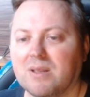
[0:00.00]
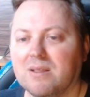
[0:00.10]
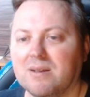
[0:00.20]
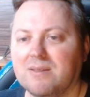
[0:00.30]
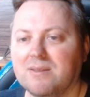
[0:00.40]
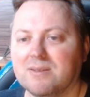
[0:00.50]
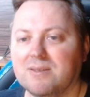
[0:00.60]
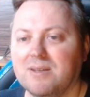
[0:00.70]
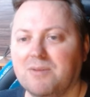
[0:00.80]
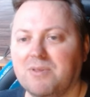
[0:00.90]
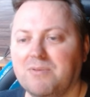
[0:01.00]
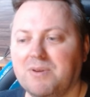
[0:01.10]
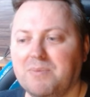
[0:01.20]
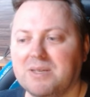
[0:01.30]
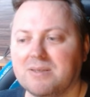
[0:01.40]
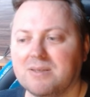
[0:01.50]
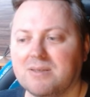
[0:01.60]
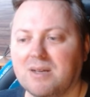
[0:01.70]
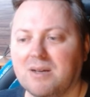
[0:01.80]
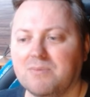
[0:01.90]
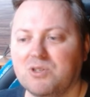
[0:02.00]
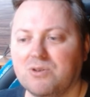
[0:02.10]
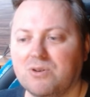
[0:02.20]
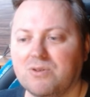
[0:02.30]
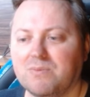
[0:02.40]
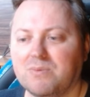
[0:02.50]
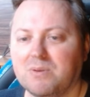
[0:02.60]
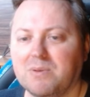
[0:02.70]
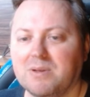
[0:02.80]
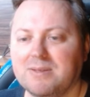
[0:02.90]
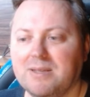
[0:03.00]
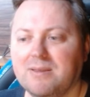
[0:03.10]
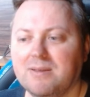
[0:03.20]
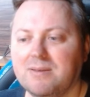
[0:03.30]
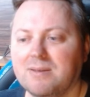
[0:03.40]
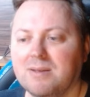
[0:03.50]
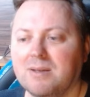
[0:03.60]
like this, yeah, with 3 pieces. I'm sure you've probably seen this.